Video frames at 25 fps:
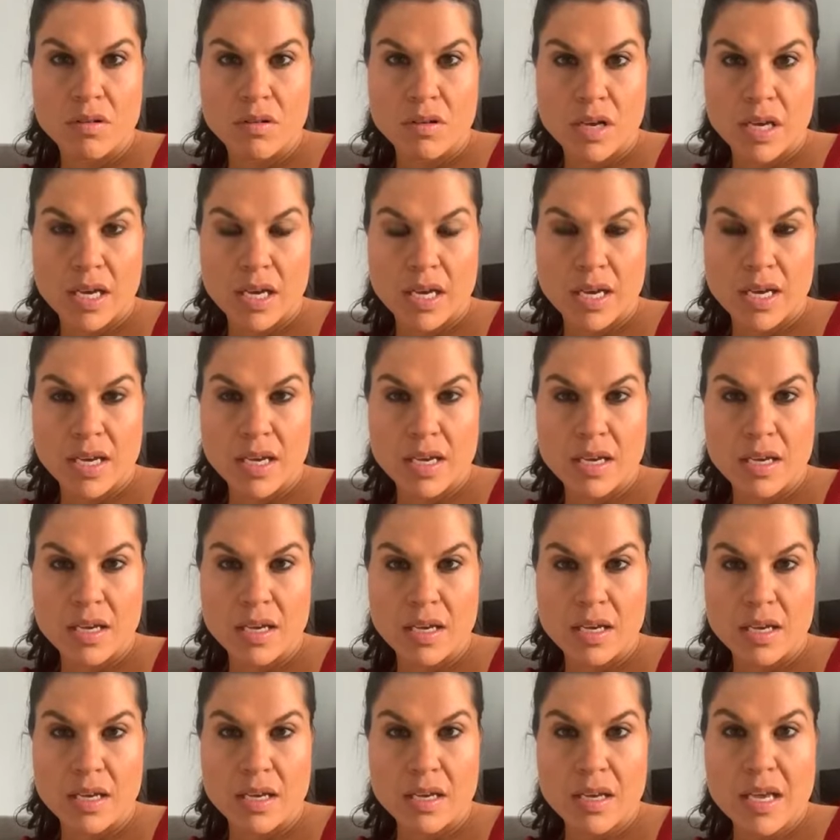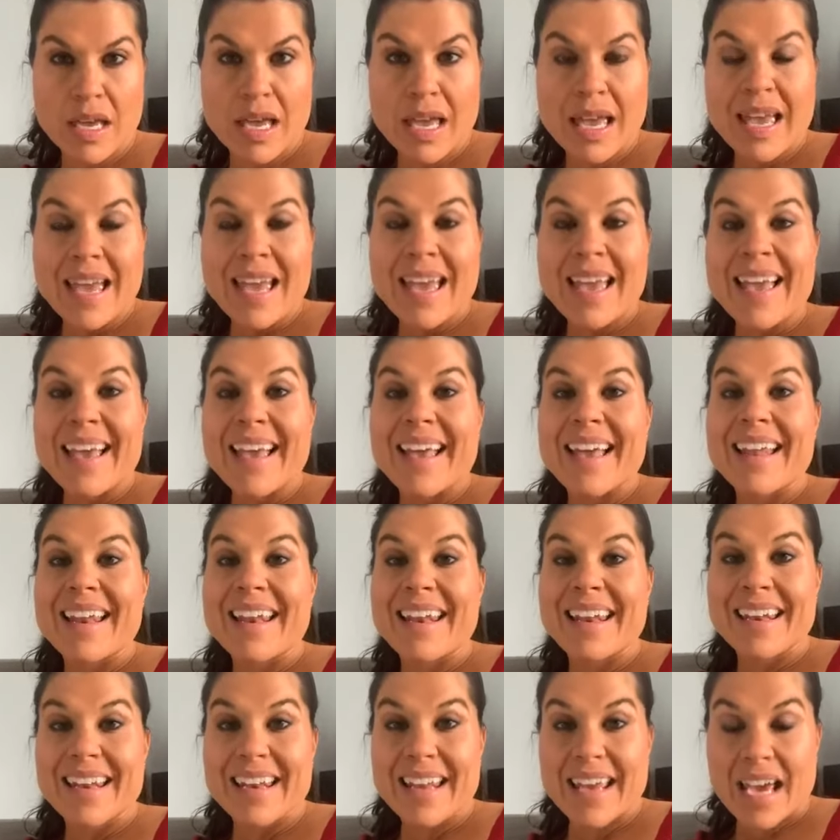Okay.
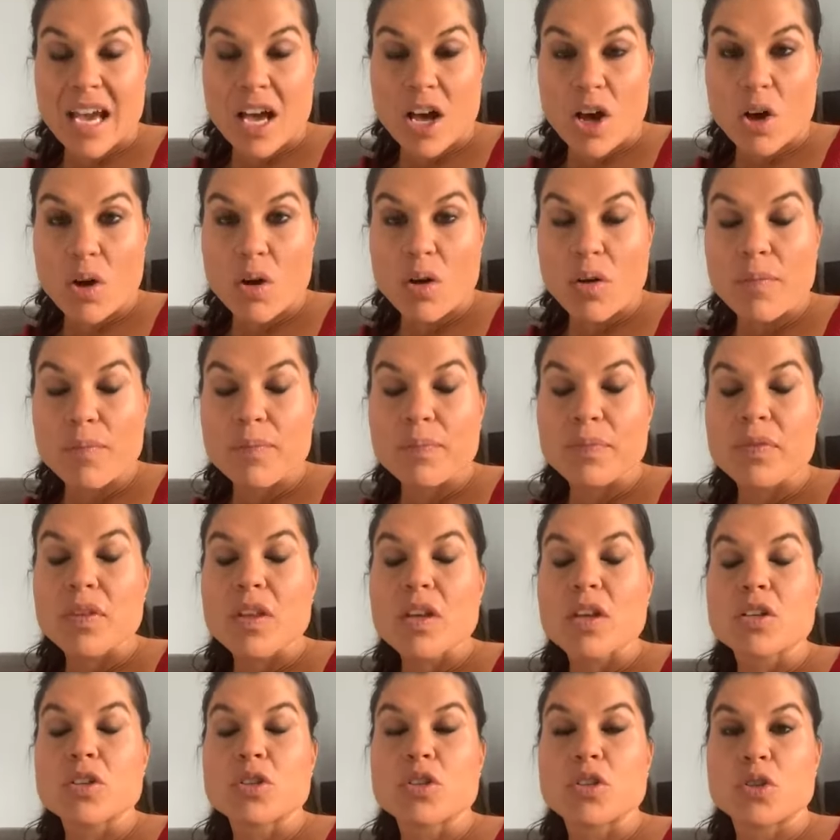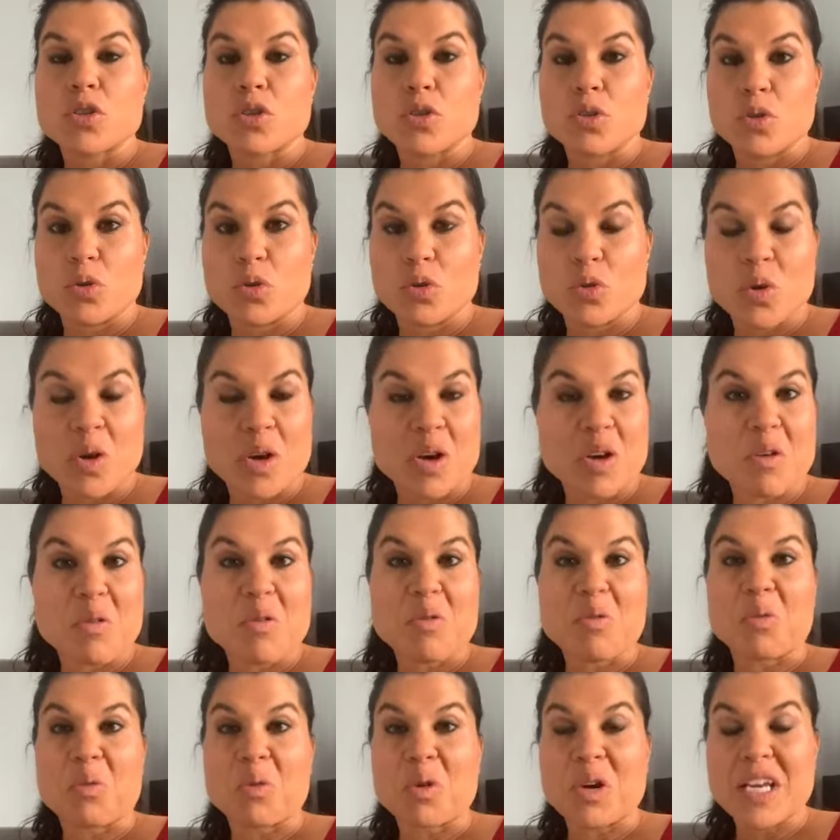Now, to
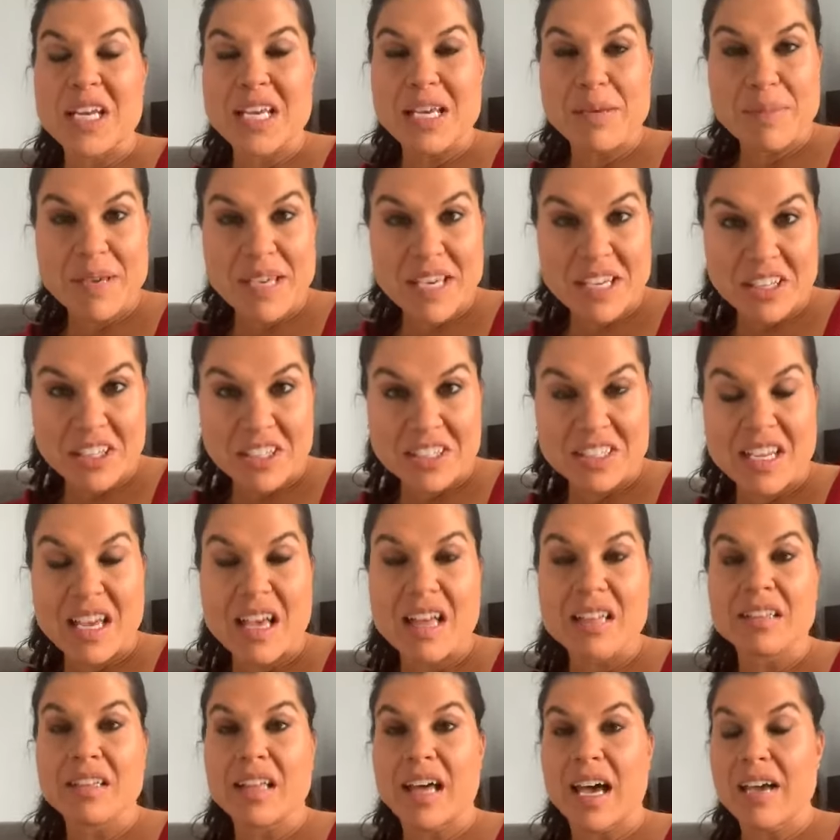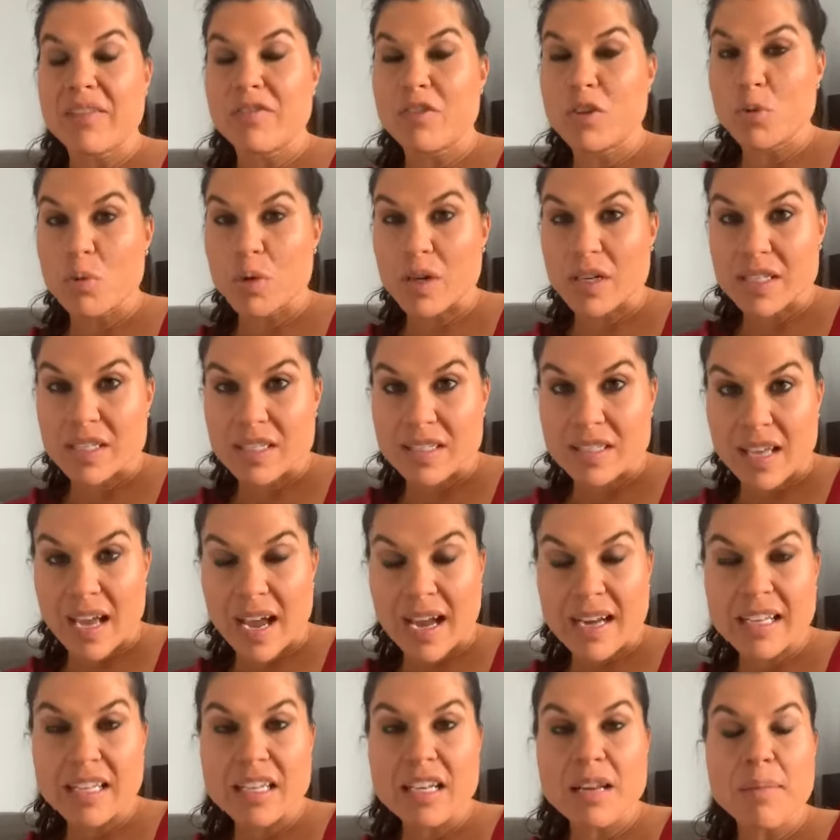rebuild a life you are
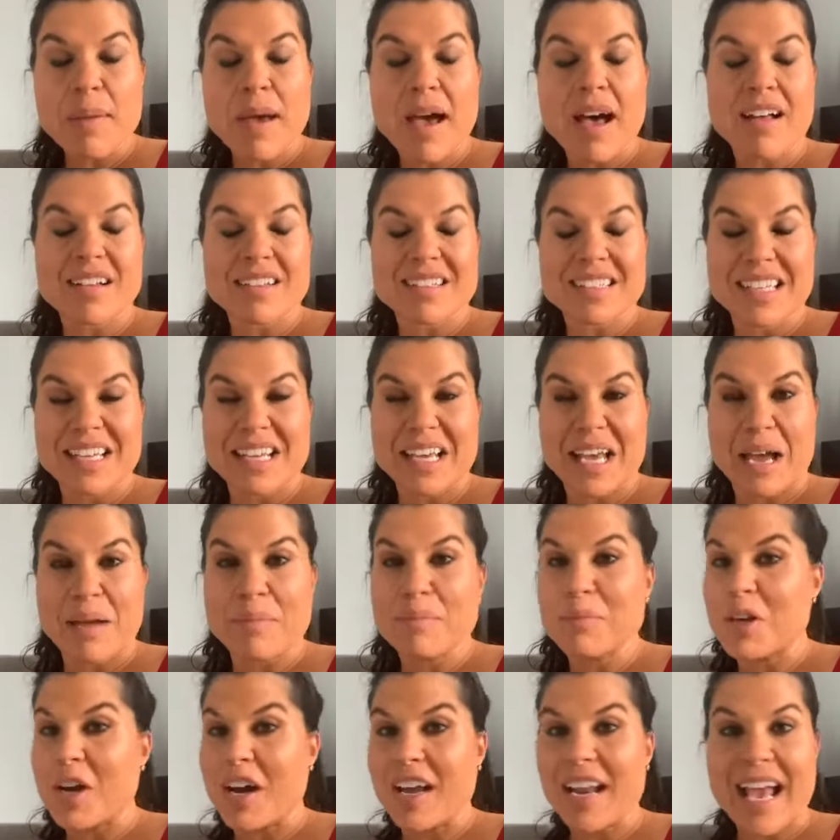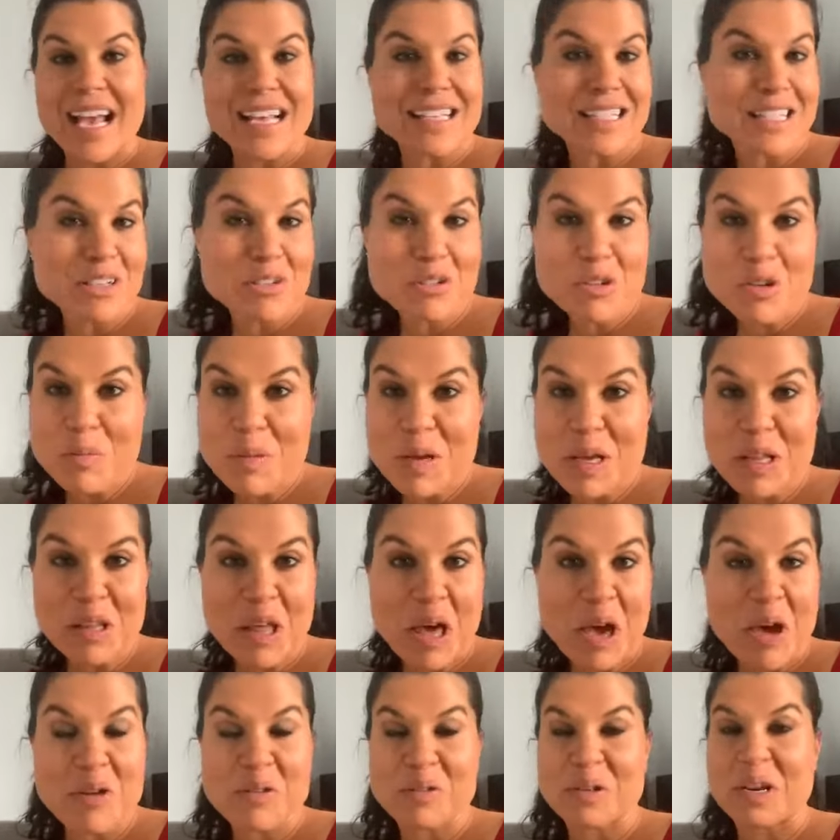excited about. I'm not asking you to be
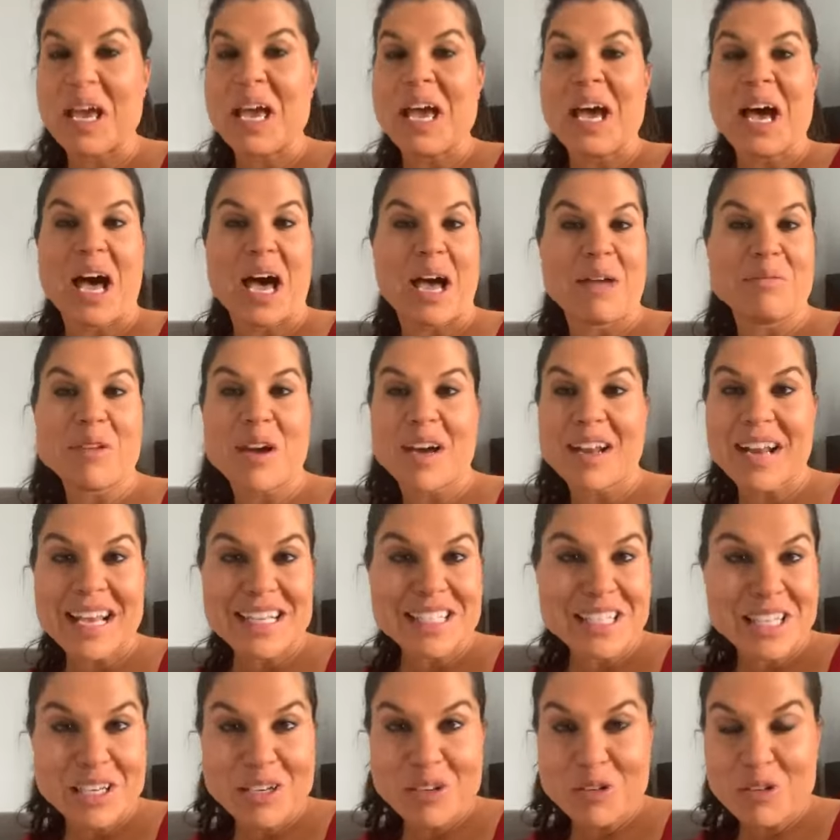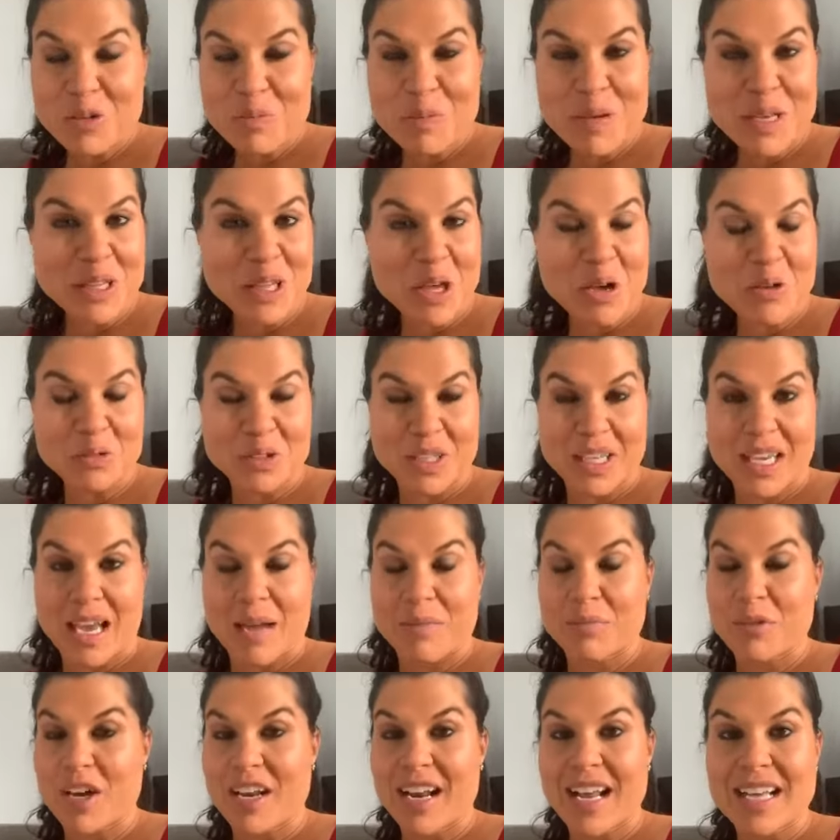alone. I'm not asking you to be lonely.
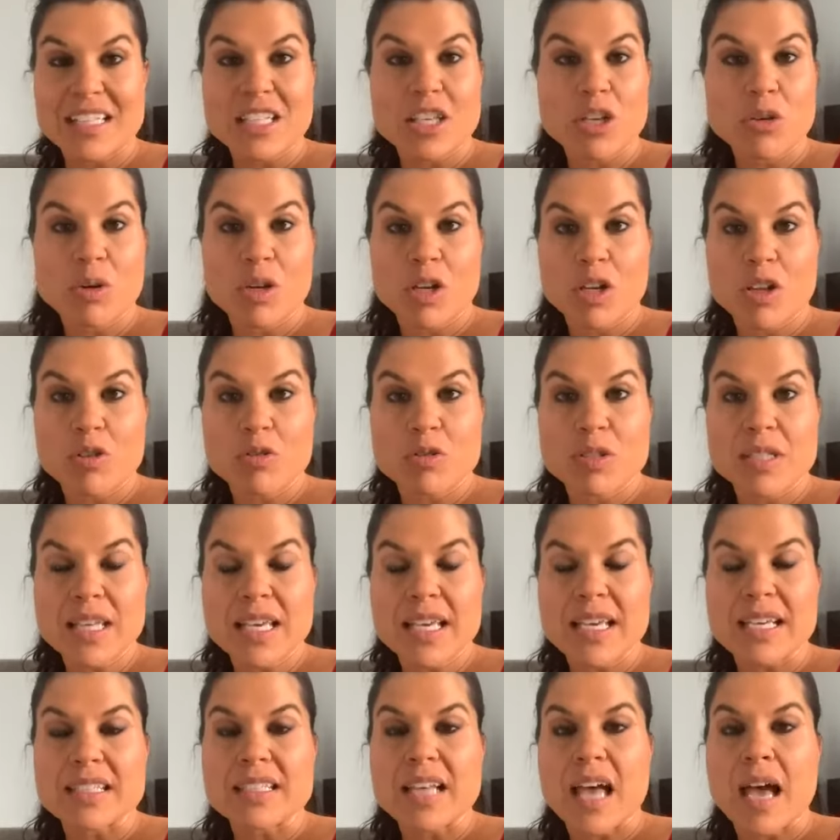I'm not asking you any of those things.